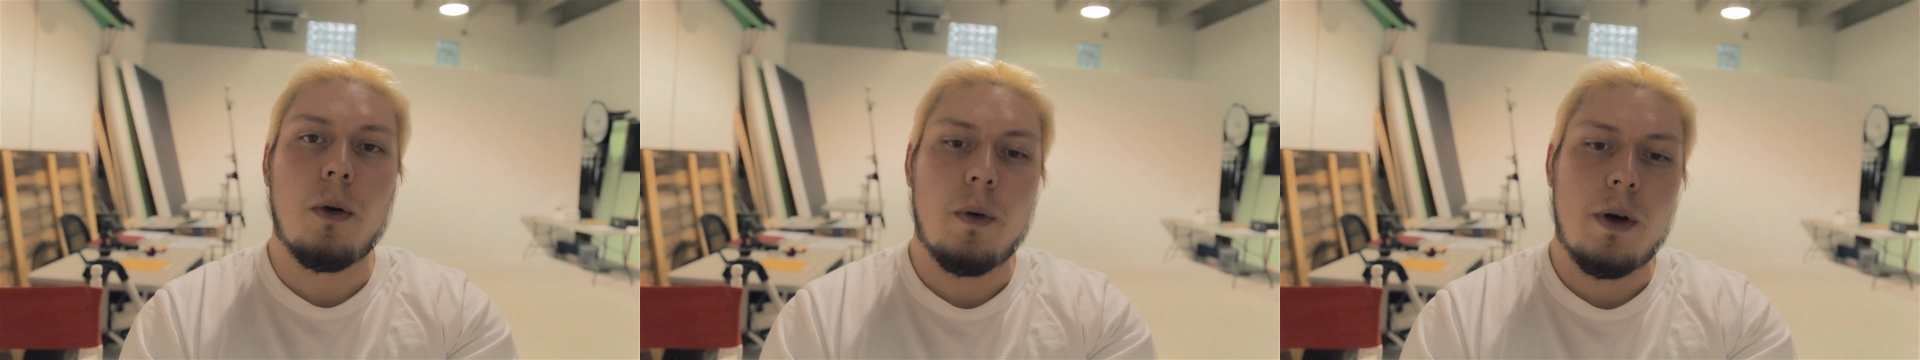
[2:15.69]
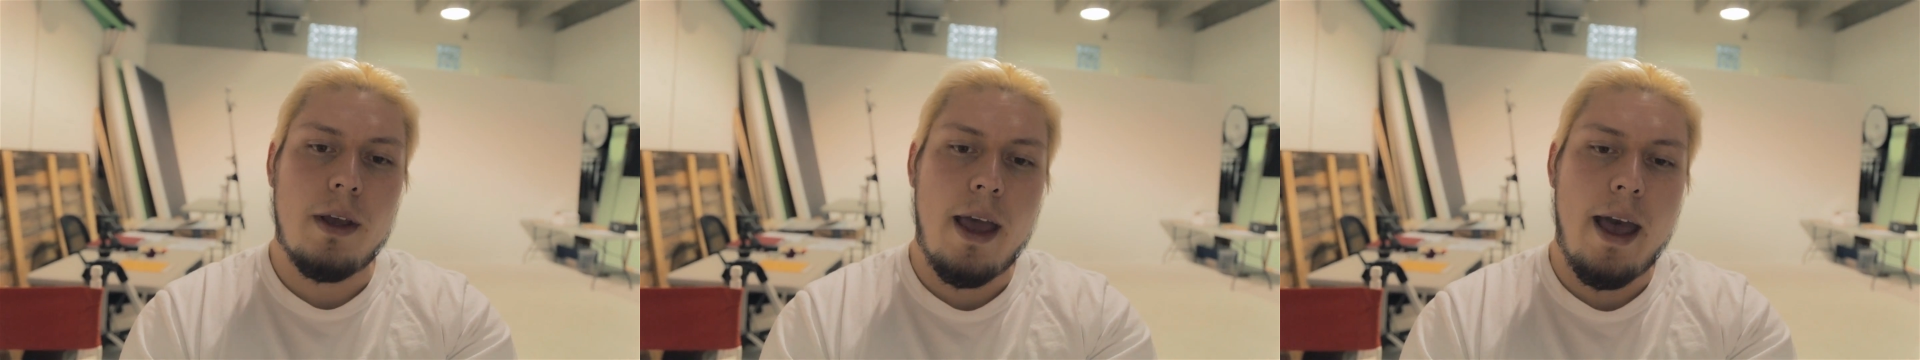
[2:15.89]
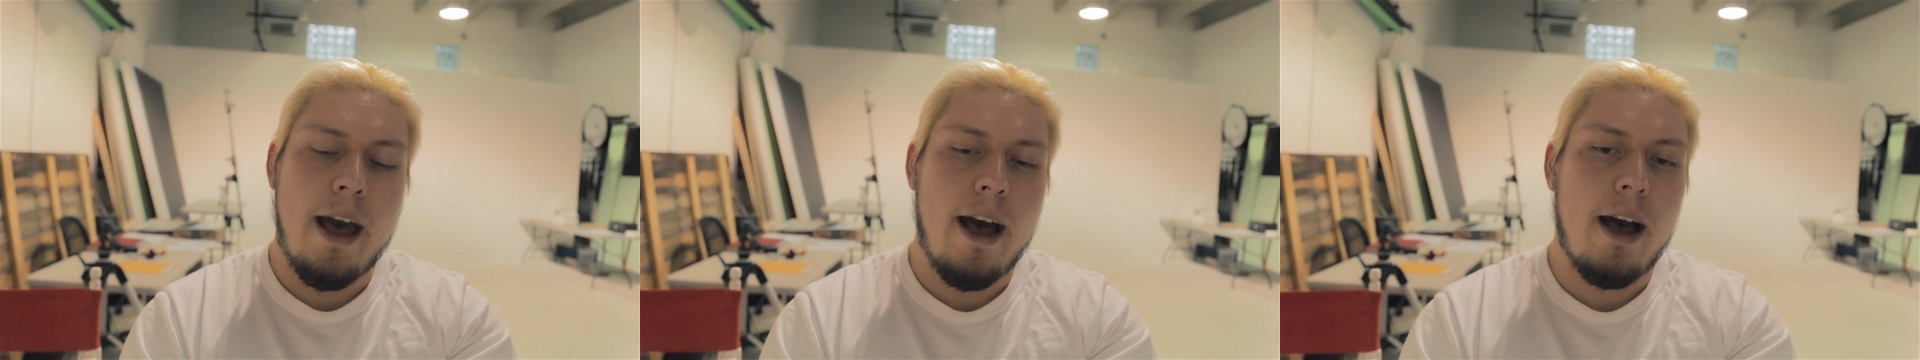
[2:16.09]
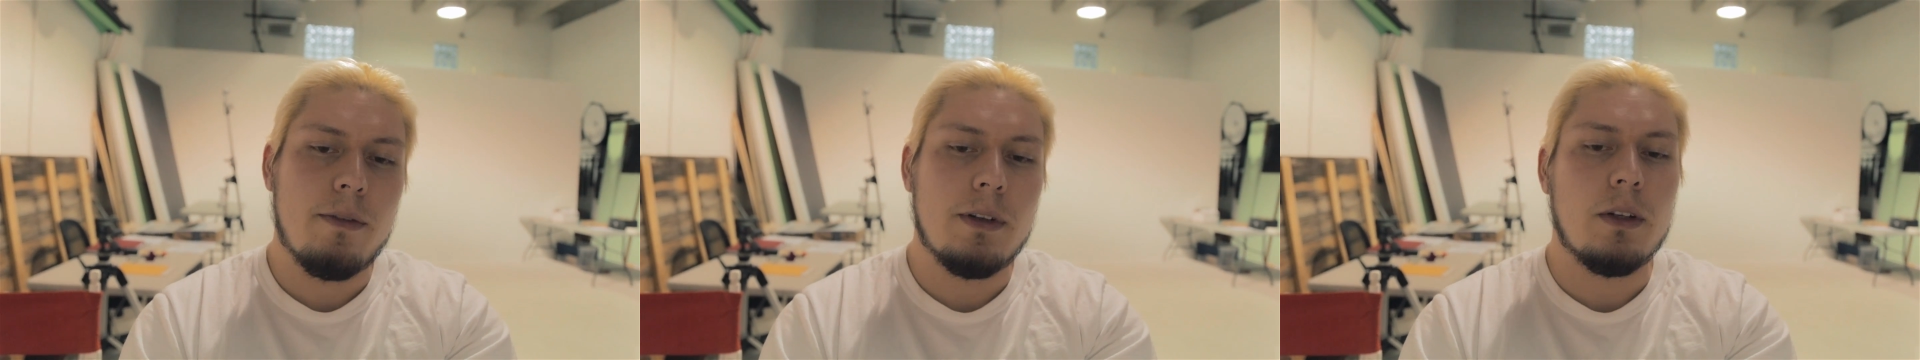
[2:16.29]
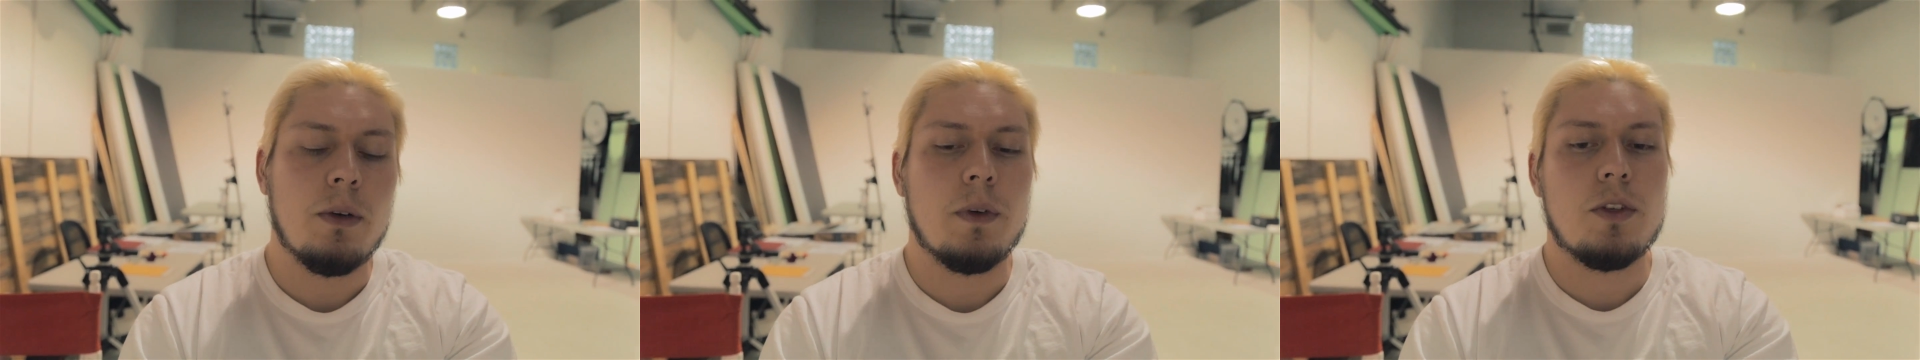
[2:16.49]
already
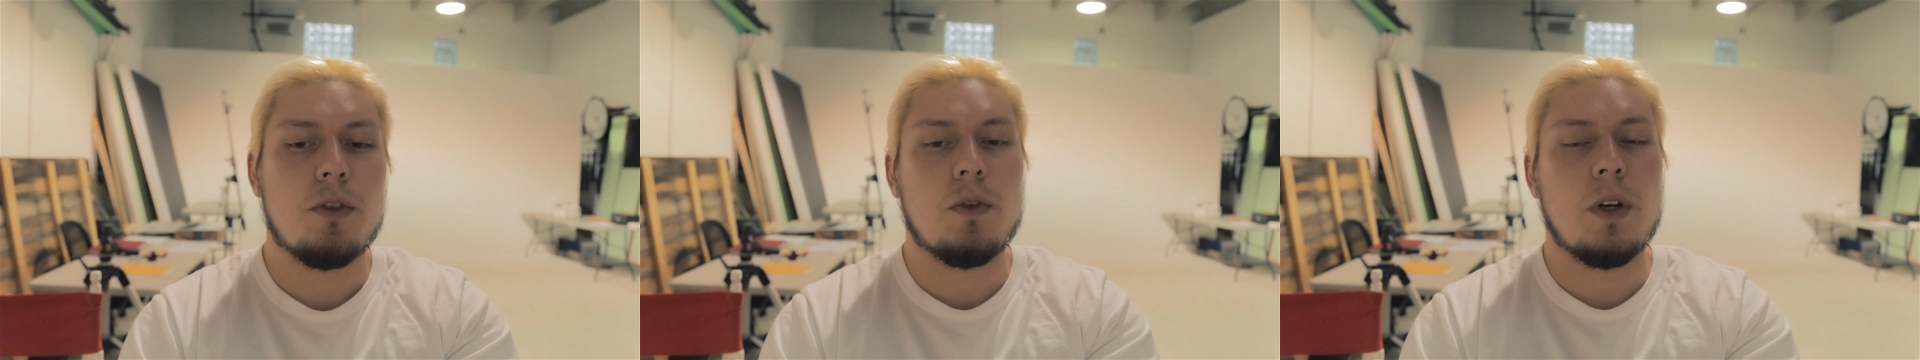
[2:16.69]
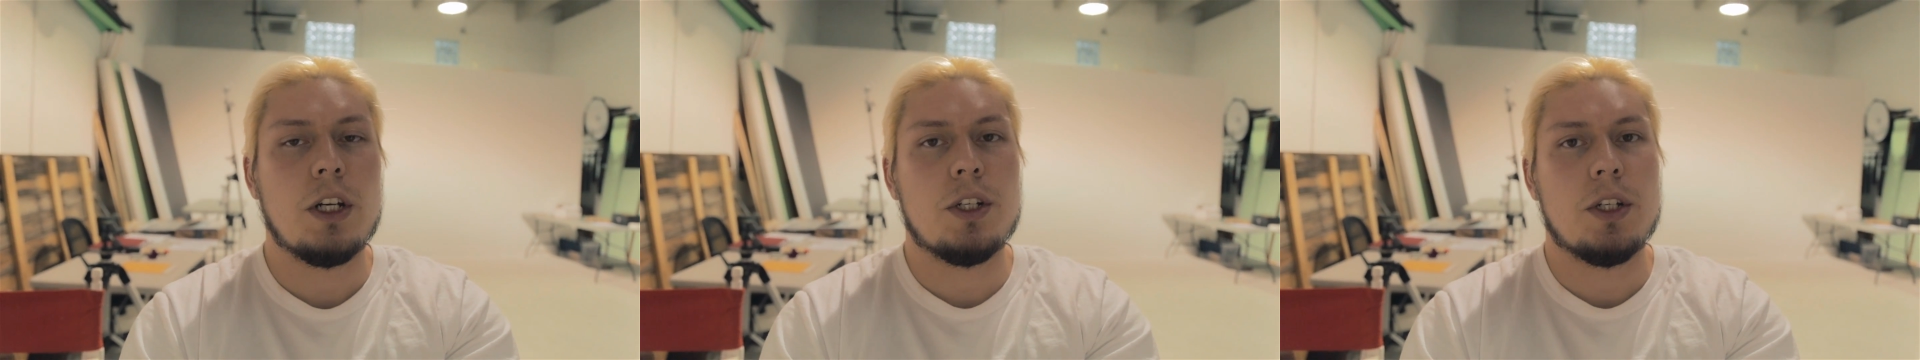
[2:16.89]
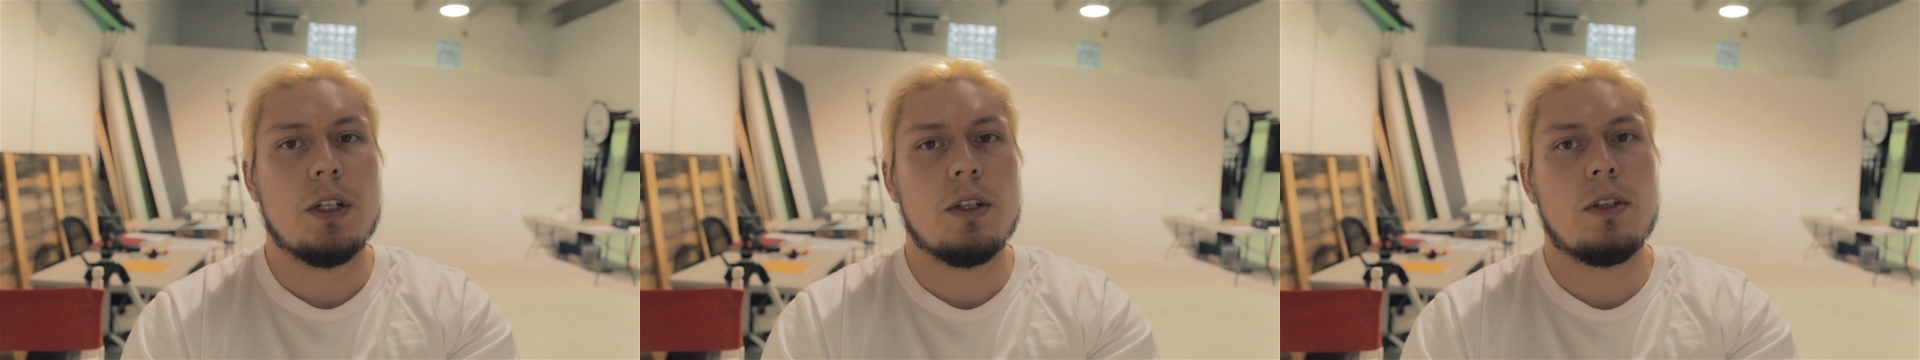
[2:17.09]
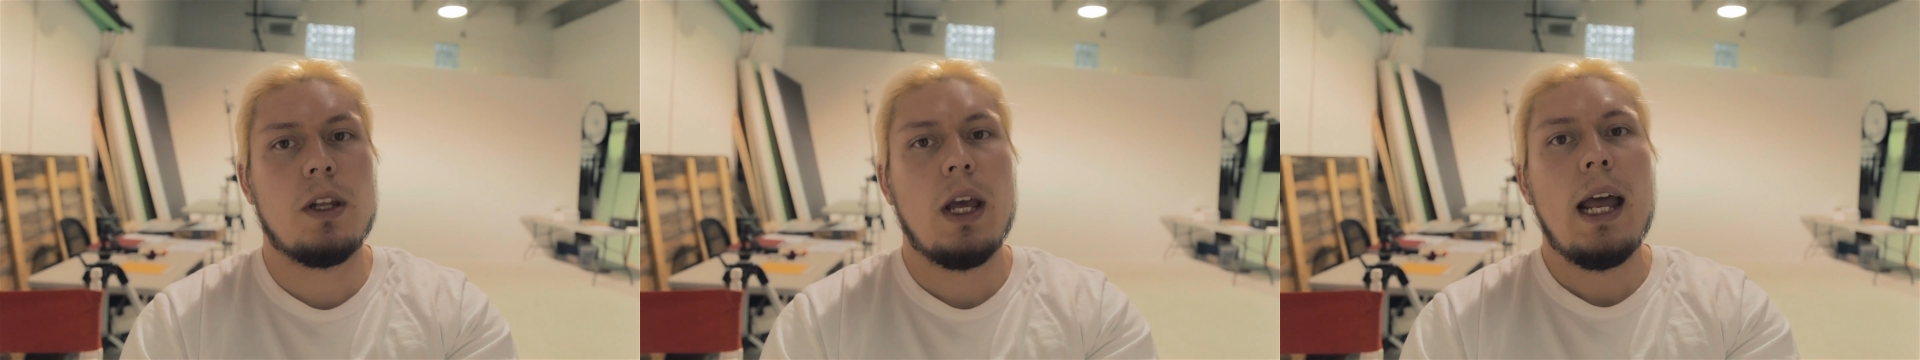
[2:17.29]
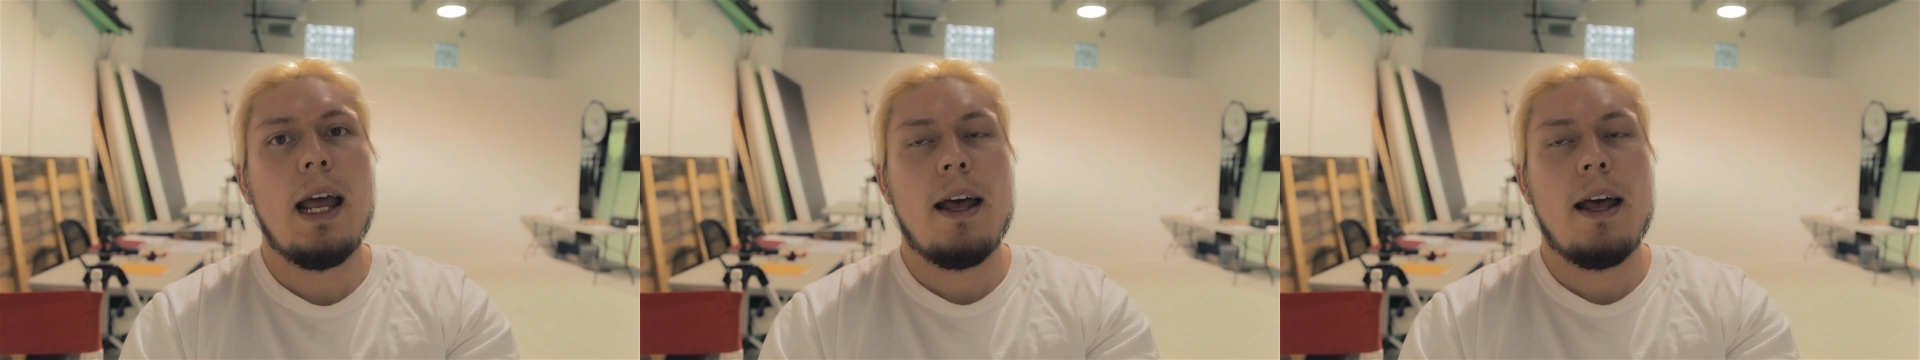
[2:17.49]
have and the restrictions